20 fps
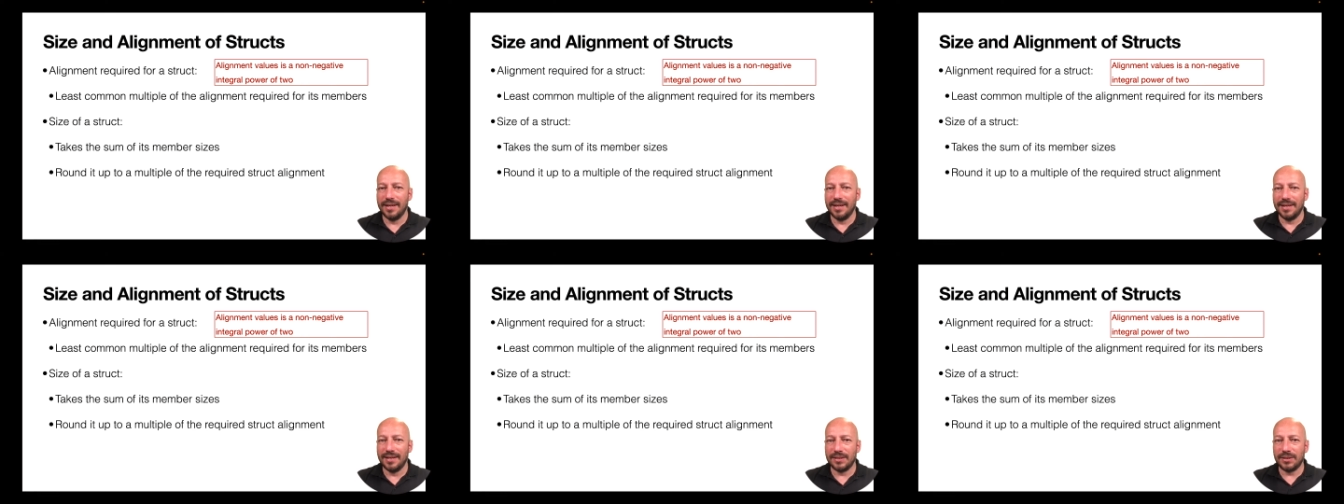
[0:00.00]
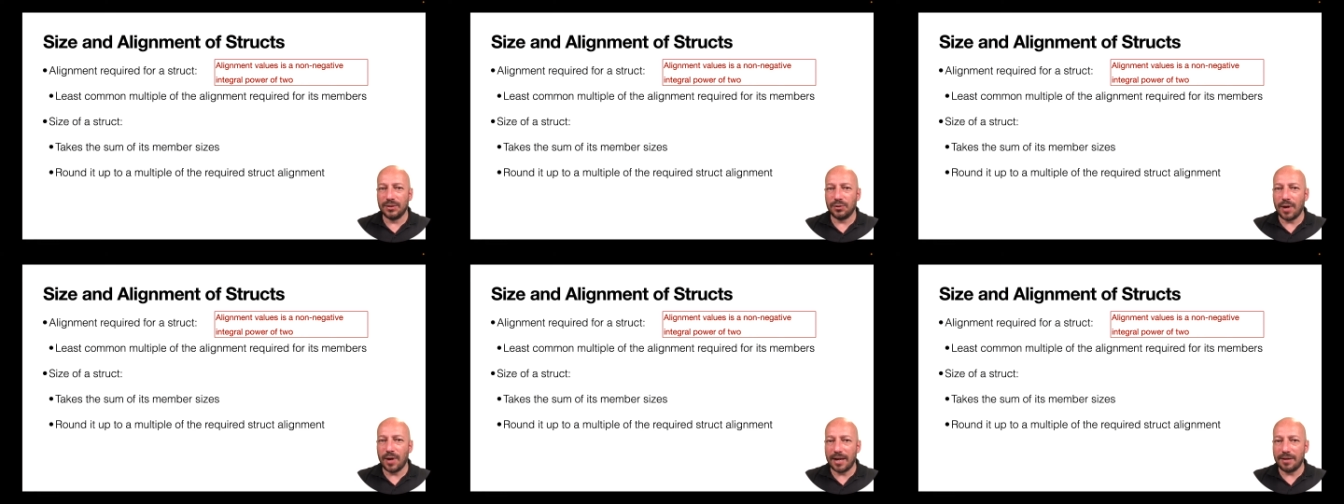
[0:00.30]

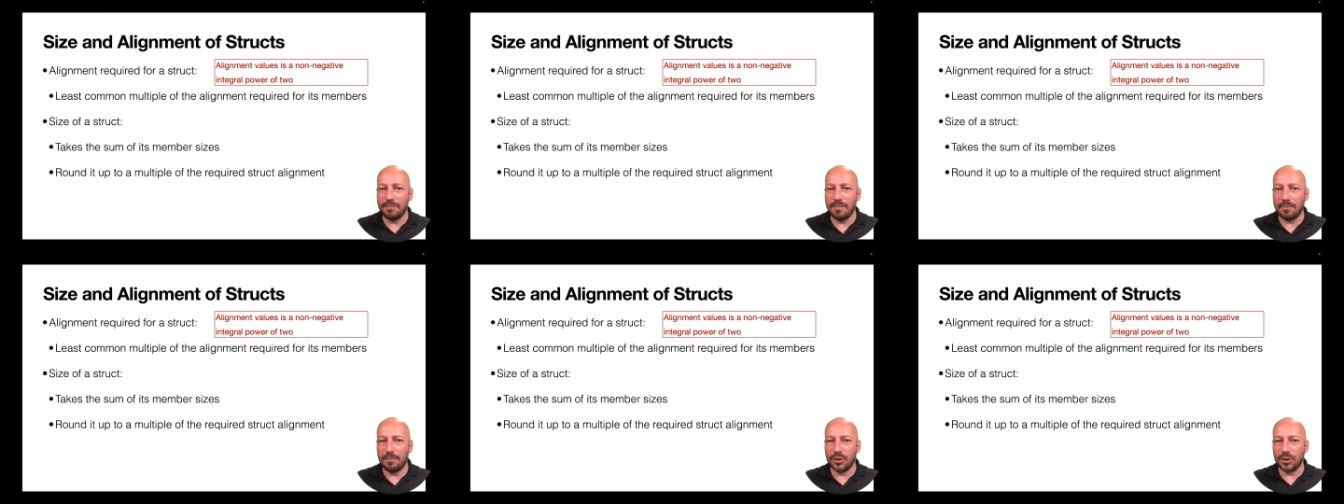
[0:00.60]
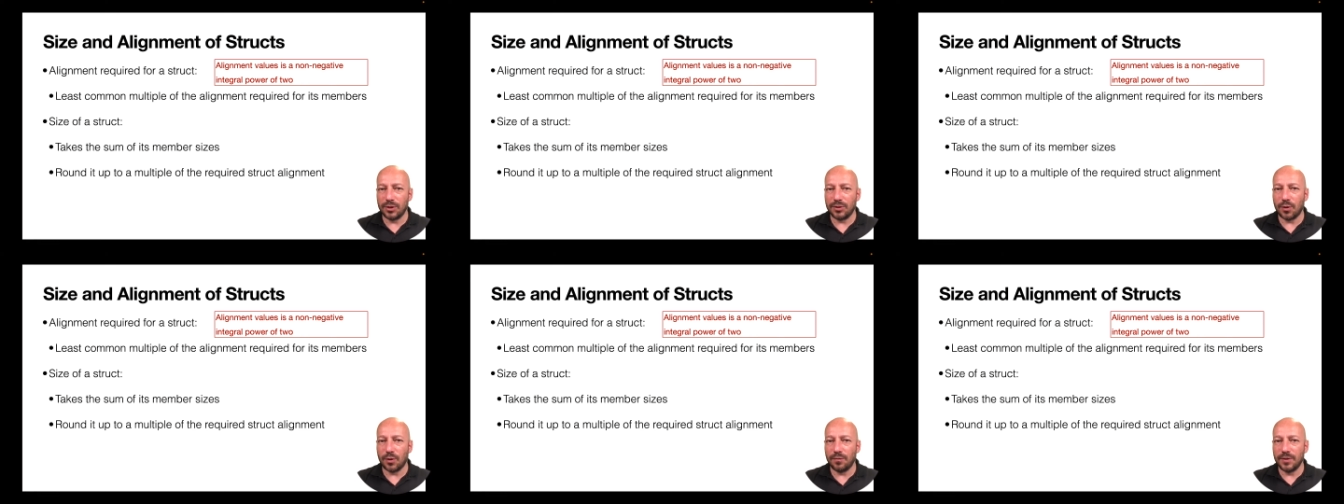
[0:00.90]
struct member
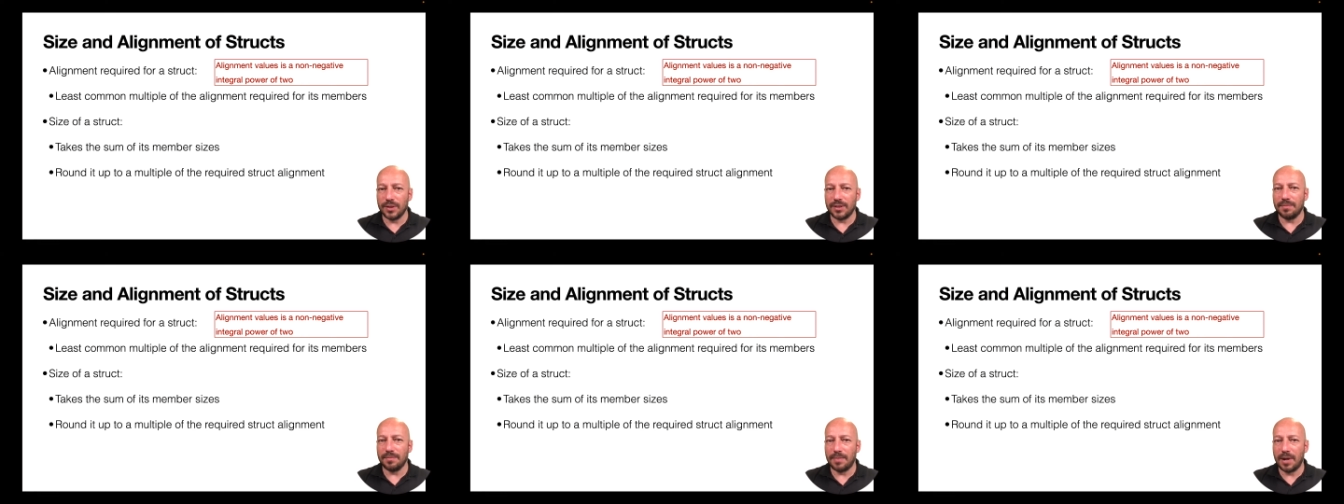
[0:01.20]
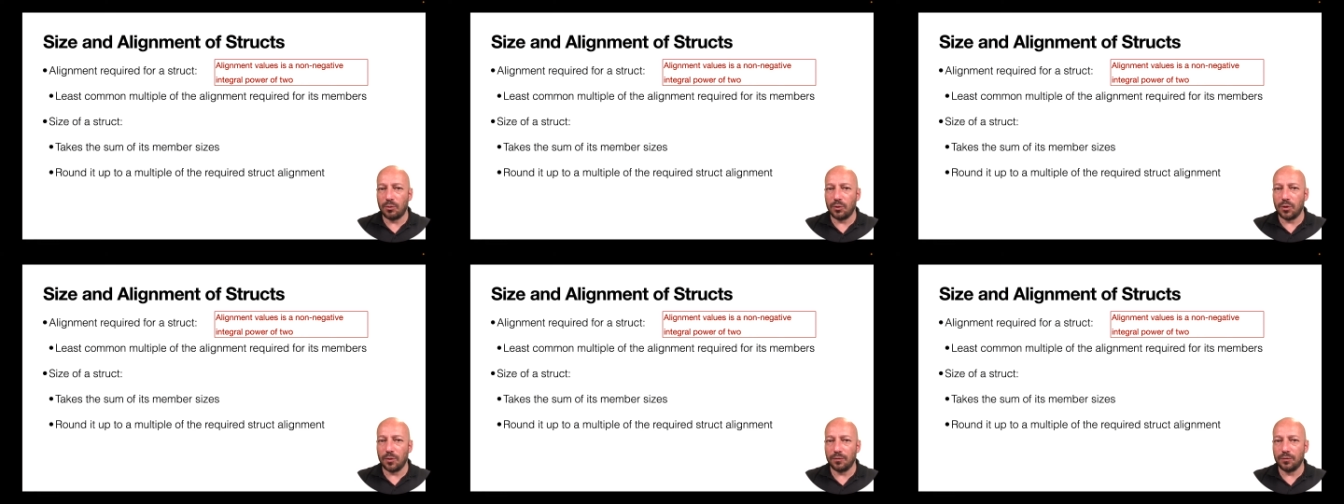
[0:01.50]
is always a
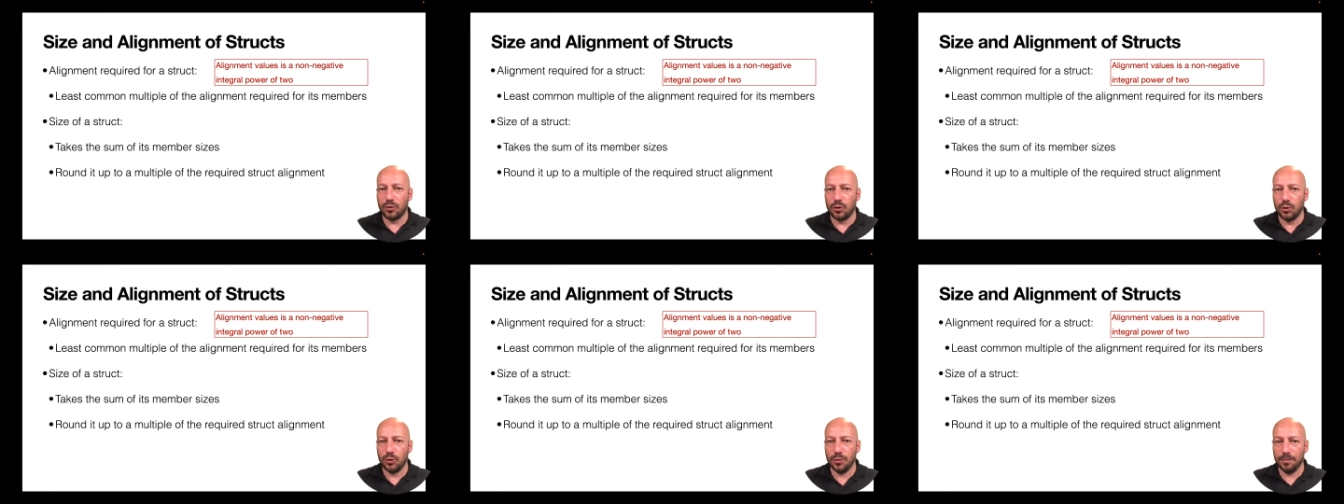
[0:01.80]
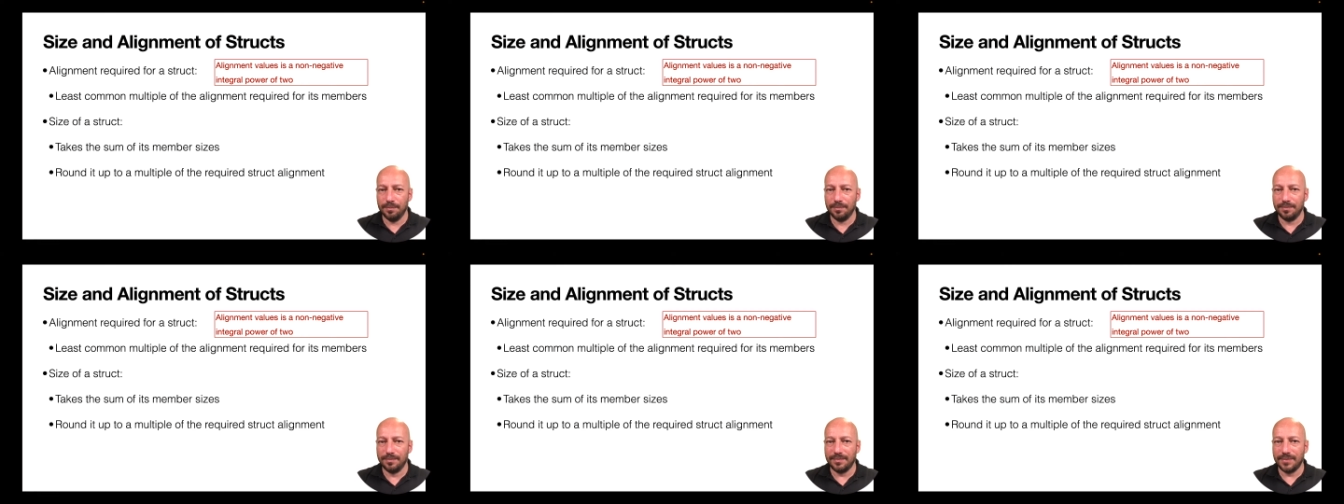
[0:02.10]
power of 2
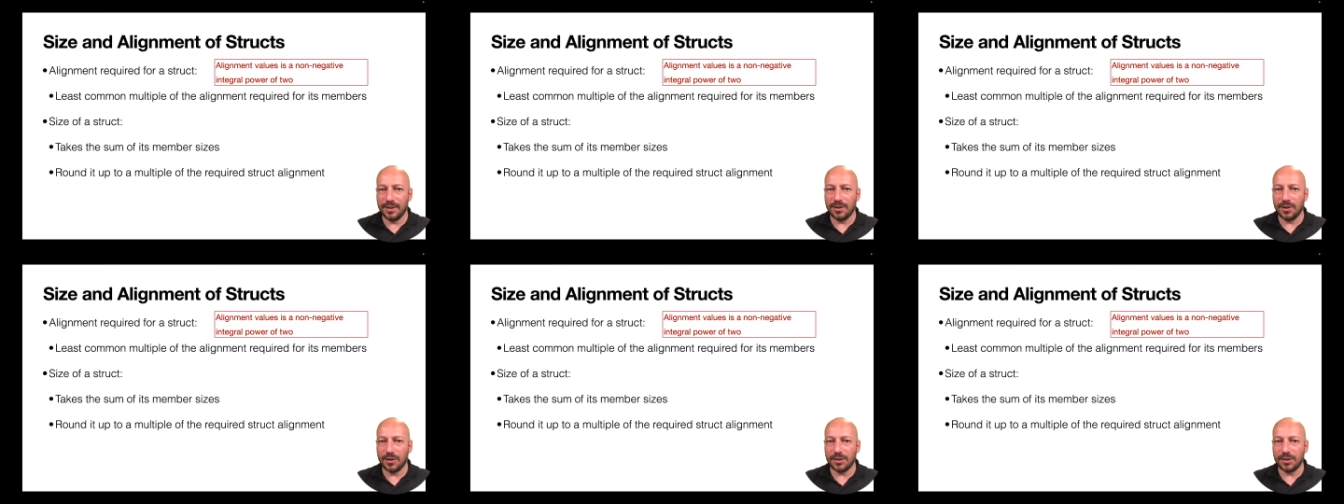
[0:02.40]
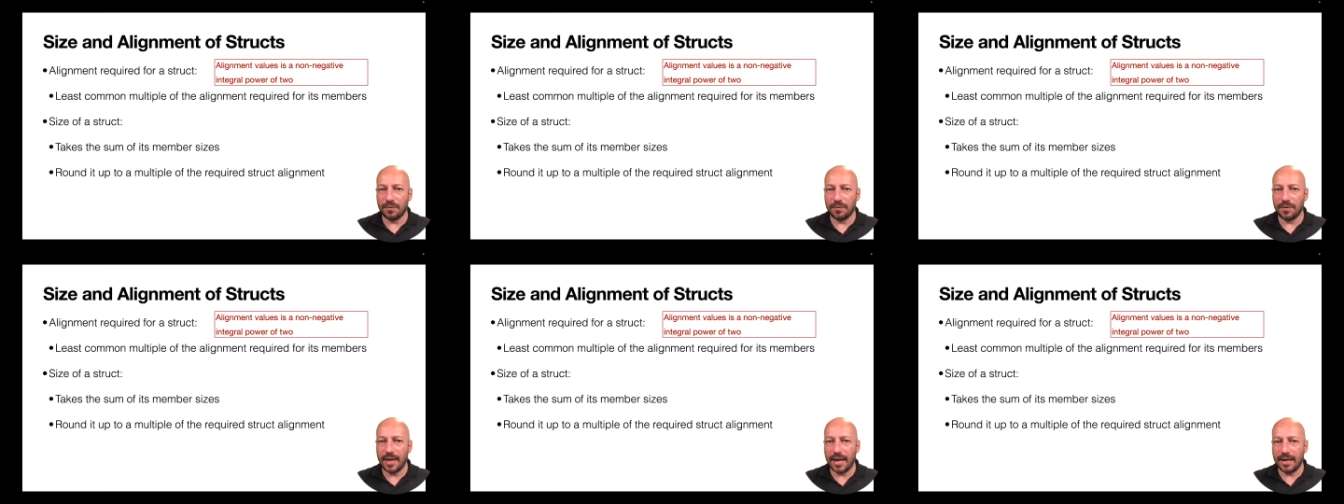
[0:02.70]
because
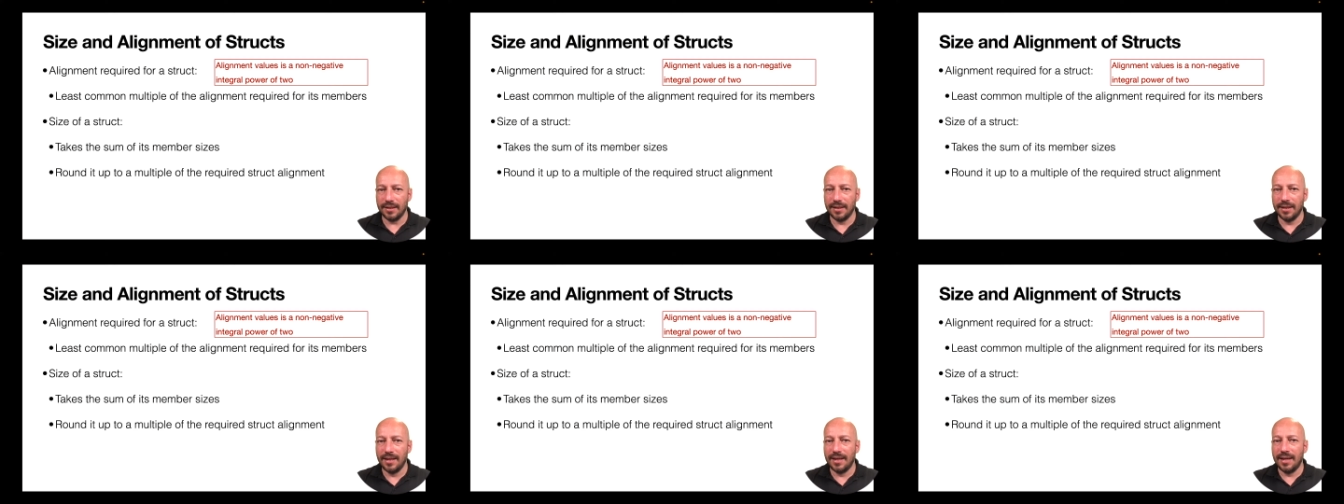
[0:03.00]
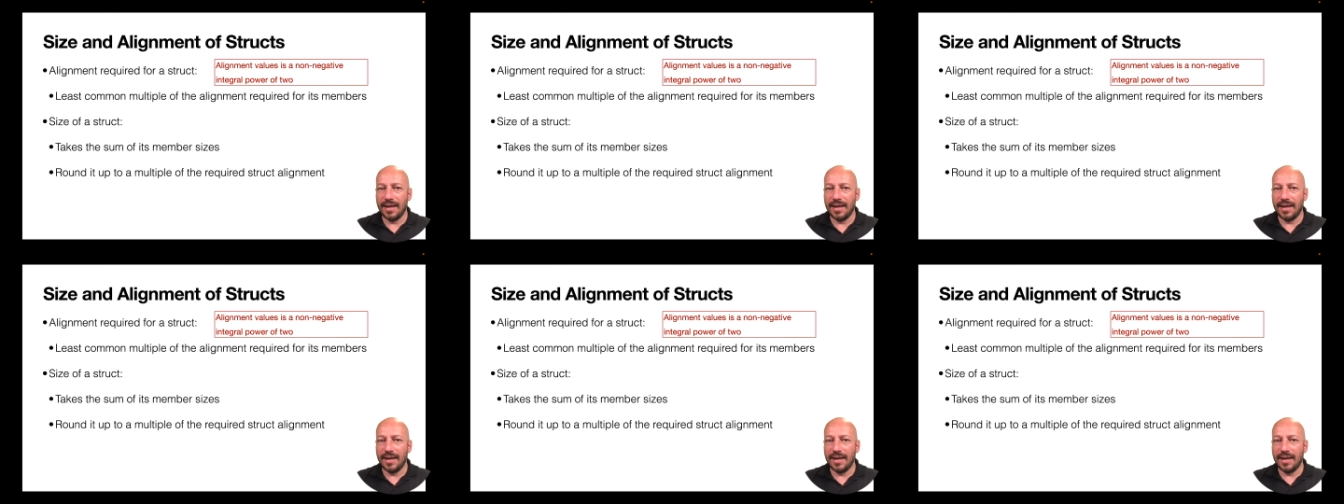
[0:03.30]
of that.